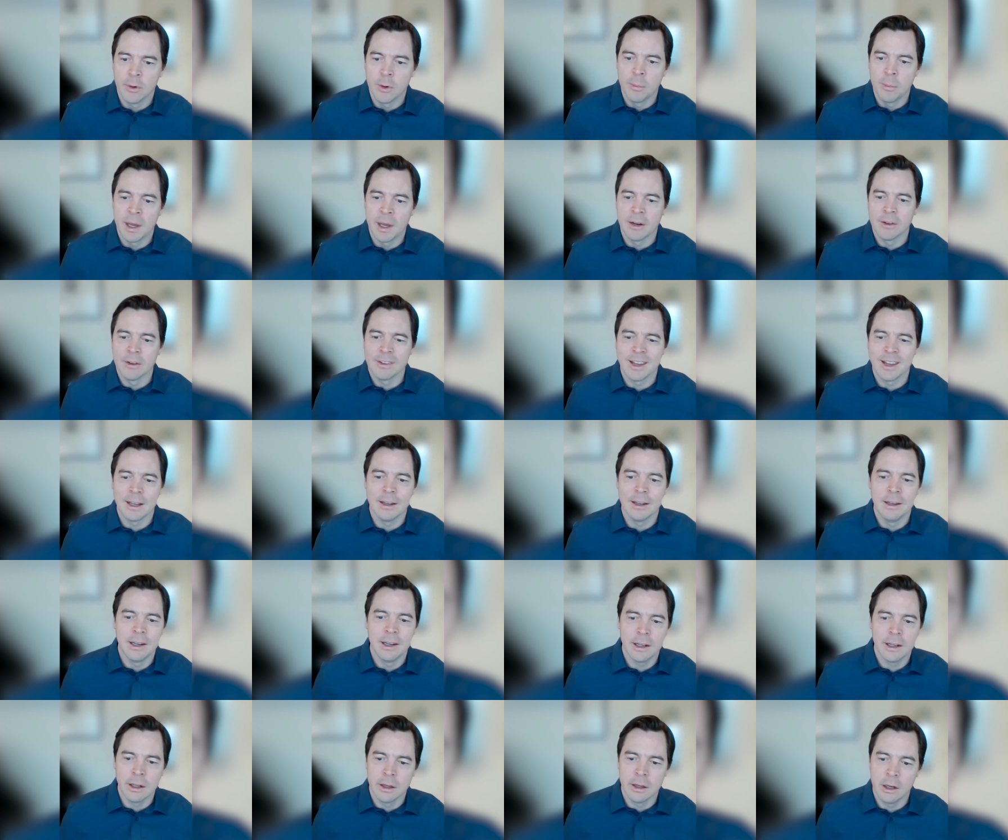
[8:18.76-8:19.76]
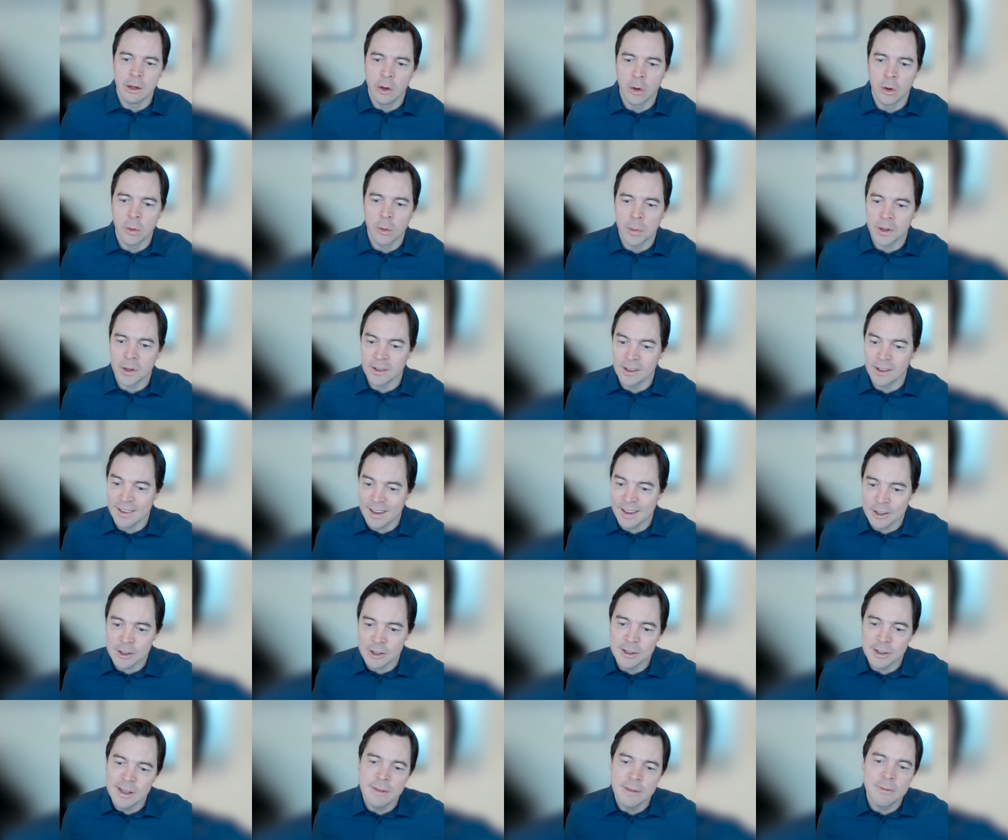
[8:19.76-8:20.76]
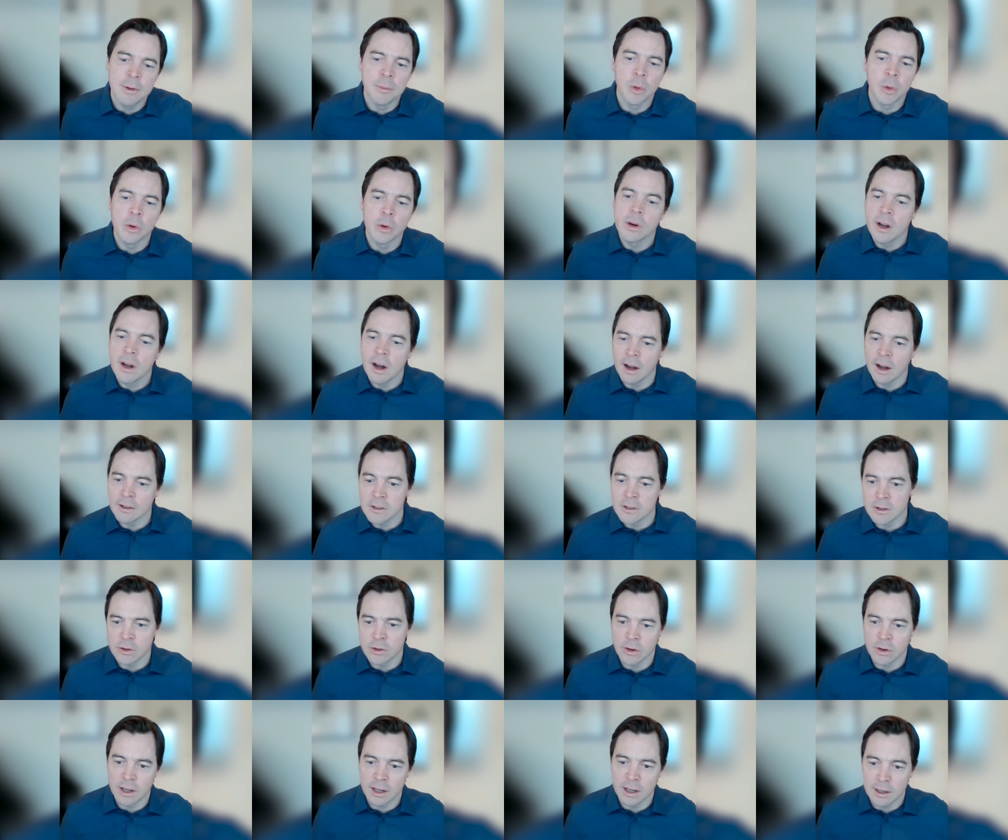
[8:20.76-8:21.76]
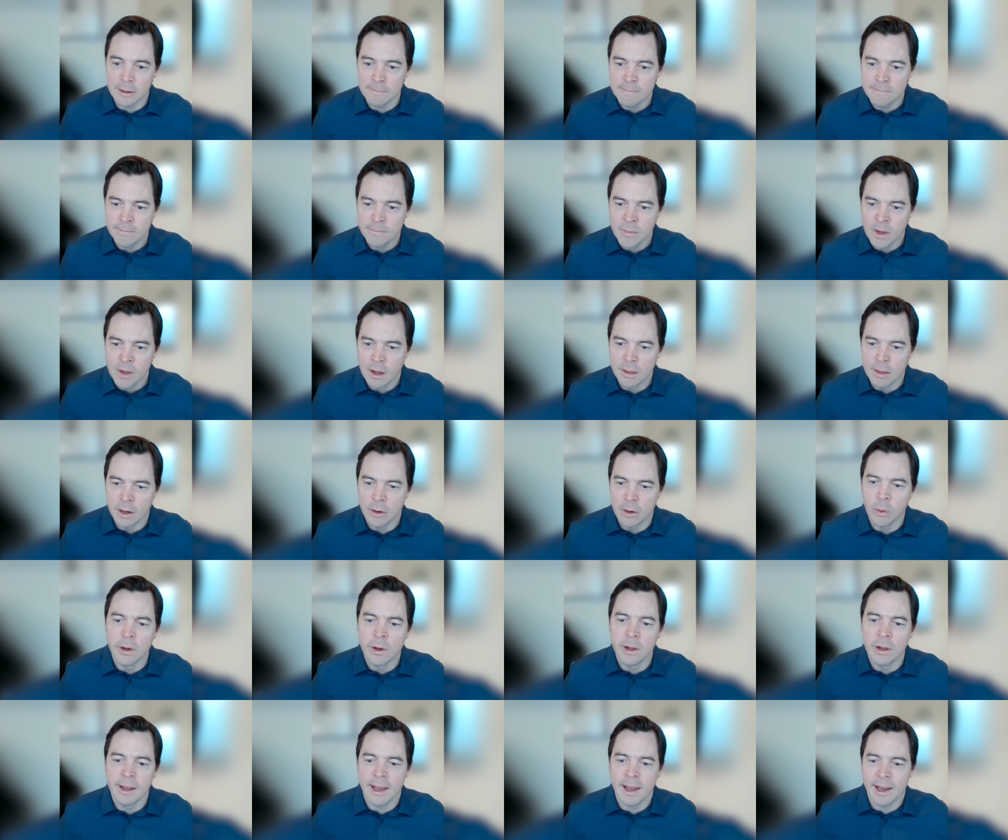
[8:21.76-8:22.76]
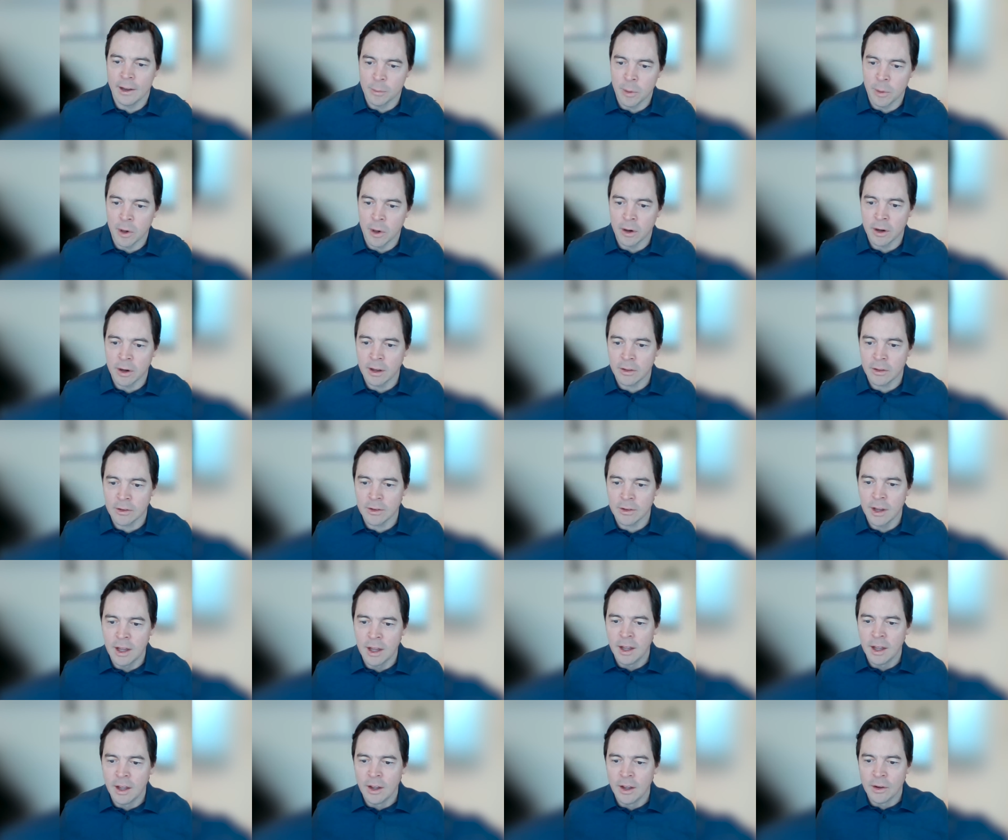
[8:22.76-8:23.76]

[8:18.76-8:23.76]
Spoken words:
for metals like nickel and cobalt, it's actually even more concentrated than oil and gas markets.